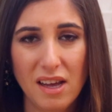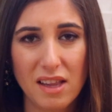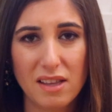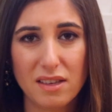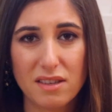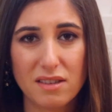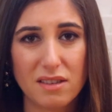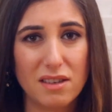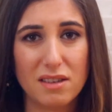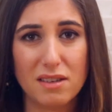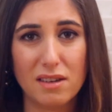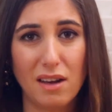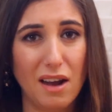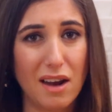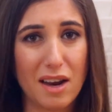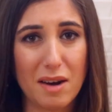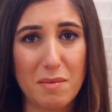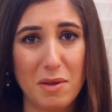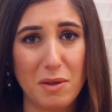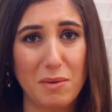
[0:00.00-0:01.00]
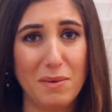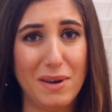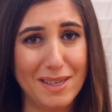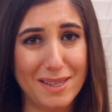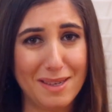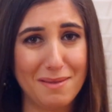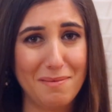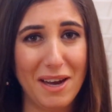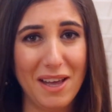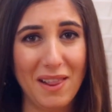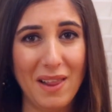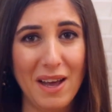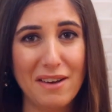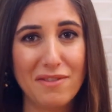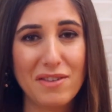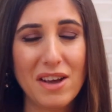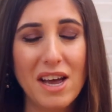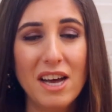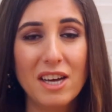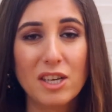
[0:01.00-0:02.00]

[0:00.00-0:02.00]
This is not going to be the rest of my life.